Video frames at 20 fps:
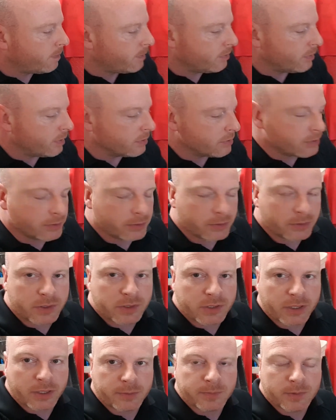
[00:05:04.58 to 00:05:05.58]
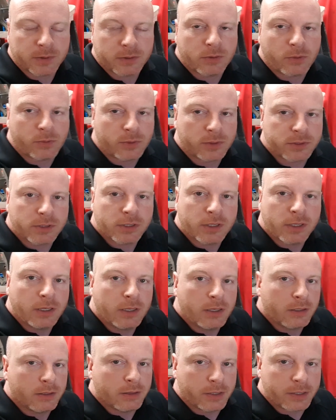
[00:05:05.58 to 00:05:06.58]
These two are the same. Of course,
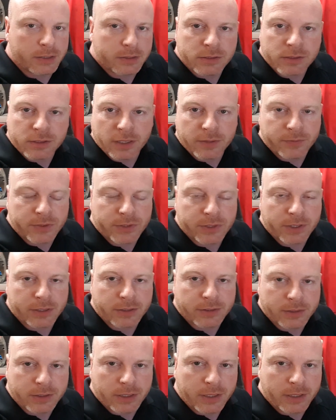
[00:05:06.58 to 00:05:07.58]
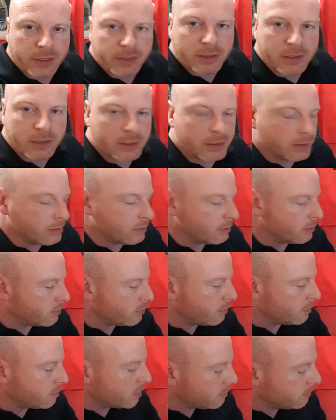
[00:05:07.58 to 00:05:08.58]
links to everything in the
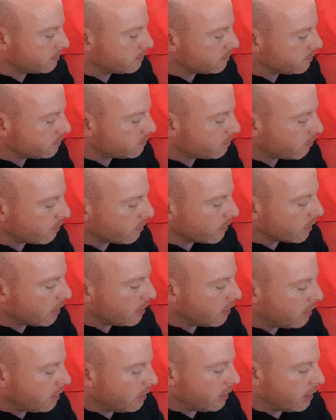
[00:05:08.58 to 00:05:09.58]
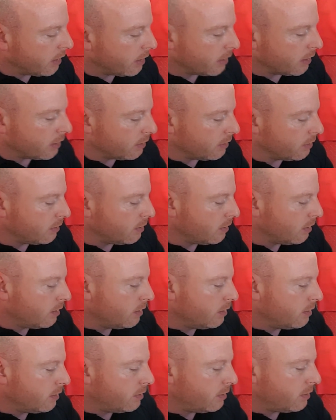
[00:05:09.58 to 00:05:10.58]
description. And
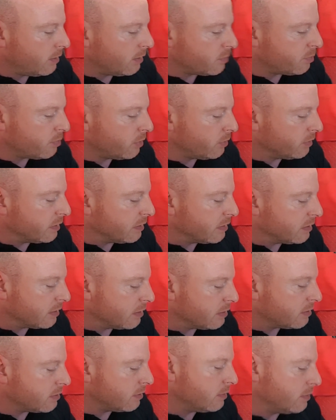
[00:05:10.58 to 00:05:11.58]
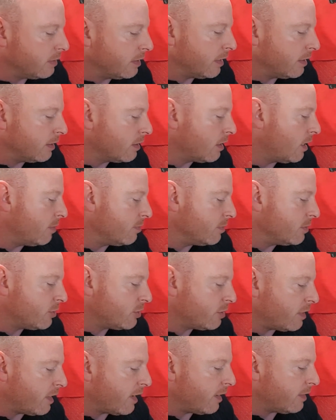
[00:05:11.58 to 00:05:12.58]
this pulley sits on a common
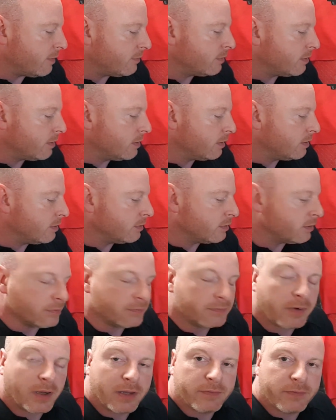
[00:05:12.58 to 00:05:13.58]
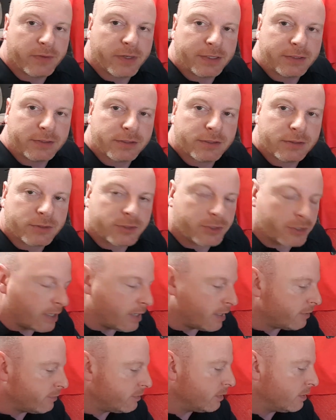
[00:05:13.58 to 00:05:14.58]
shaft. It's a 5 8
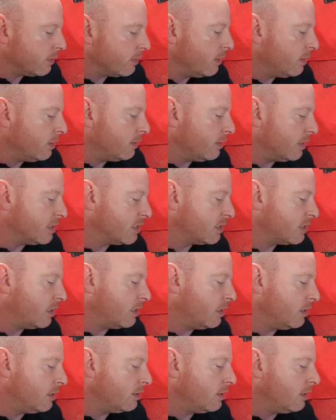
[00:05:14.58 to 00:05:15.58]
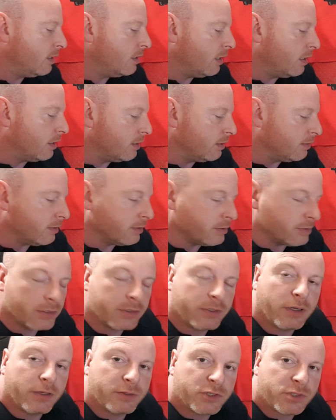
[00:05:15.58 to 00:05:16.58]
shaft that's keyed, and then there's
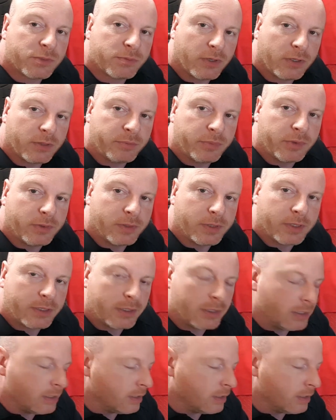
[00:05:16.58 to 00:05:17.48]
another small pulley.